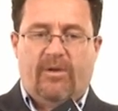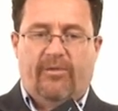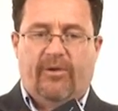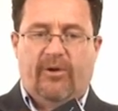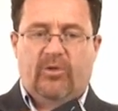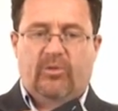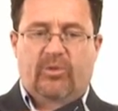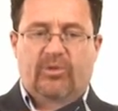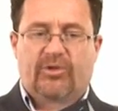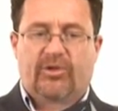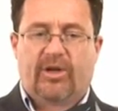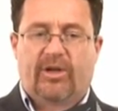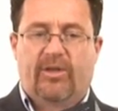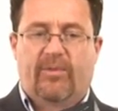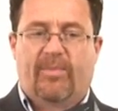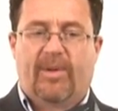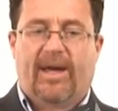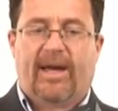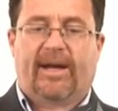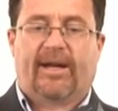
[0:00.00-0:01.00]
First, we'll show you
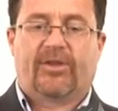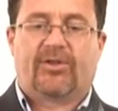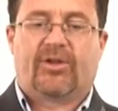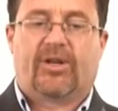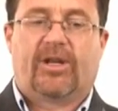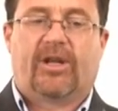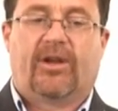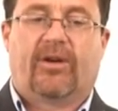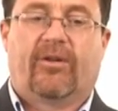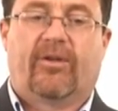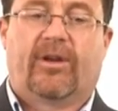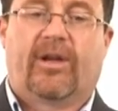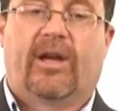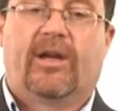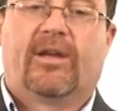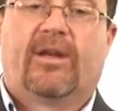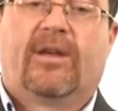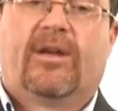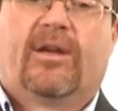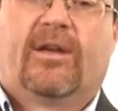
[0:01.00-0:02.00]
the packaging here,
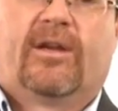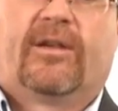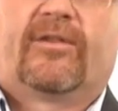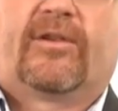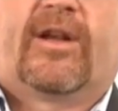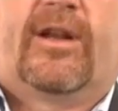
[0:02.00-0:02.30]
okay? It's